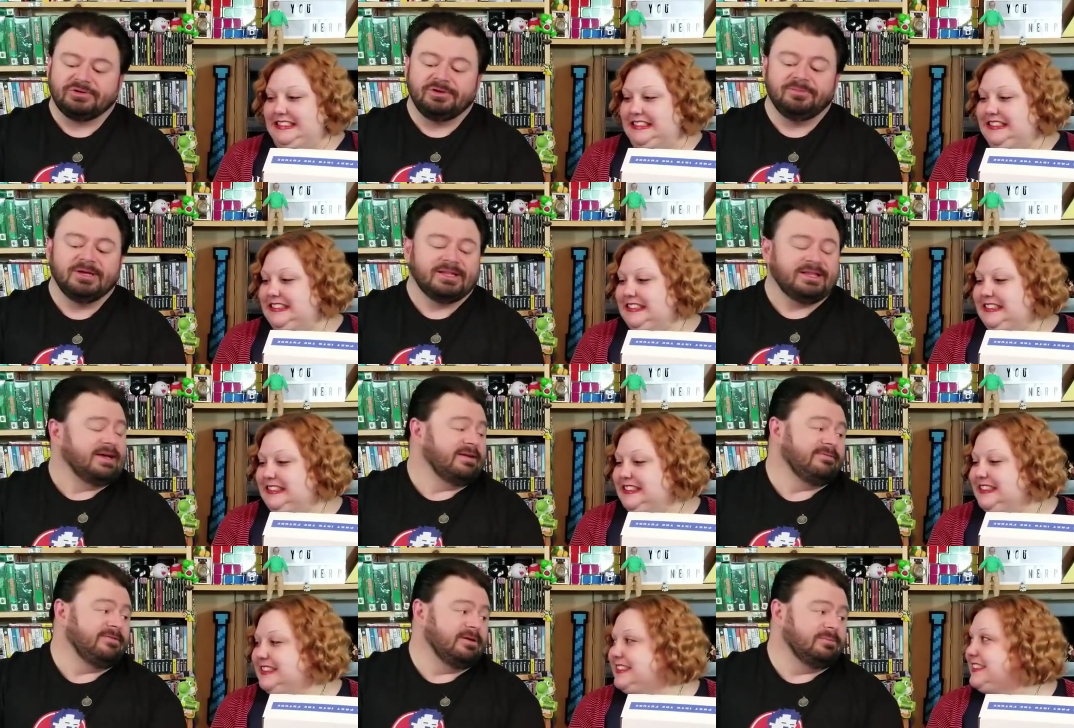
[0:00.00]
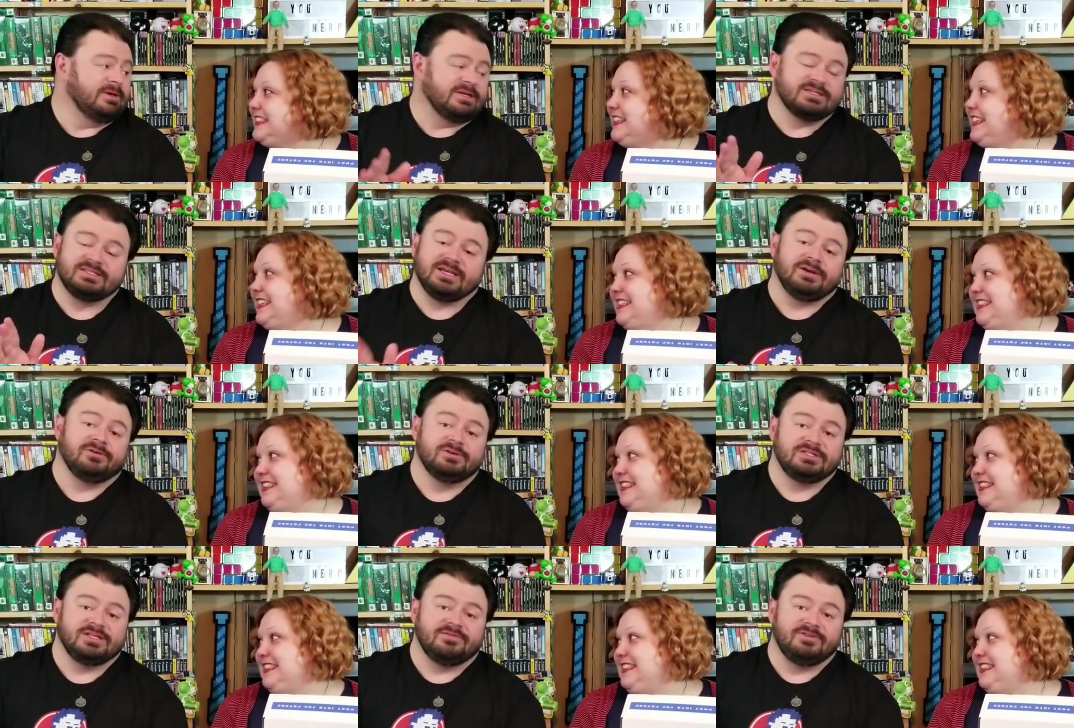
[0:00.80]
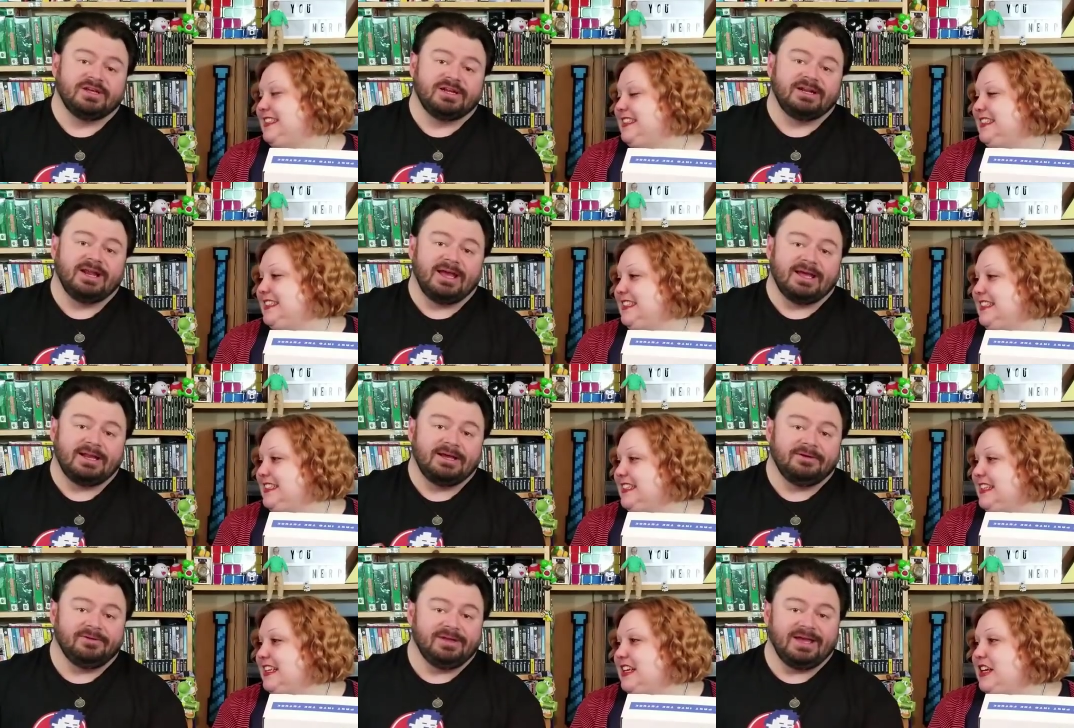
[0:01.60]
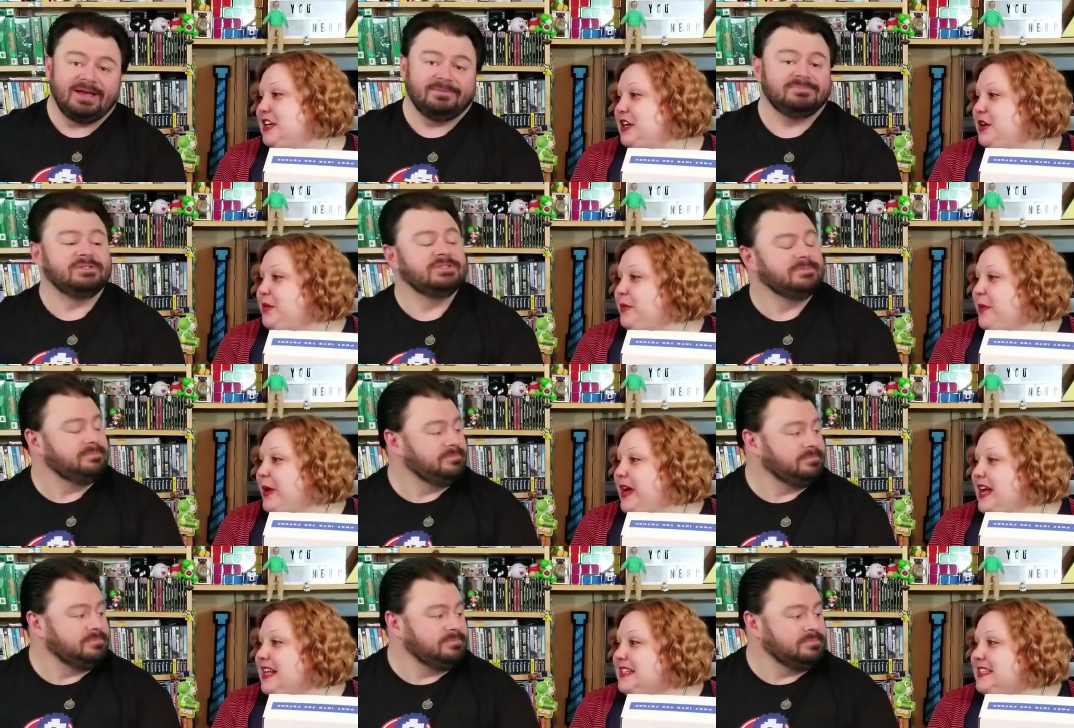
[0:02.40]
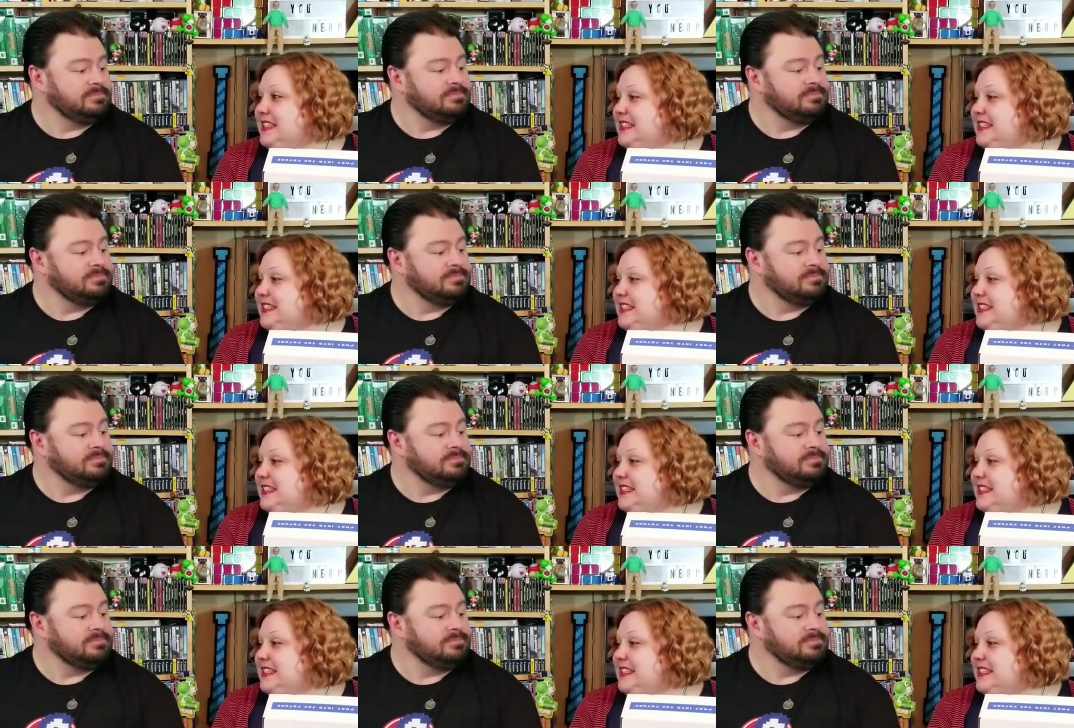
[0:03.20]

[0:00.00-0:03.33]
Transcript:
Speaker 1: to be a lot of fun because I always love getting handheld games. We got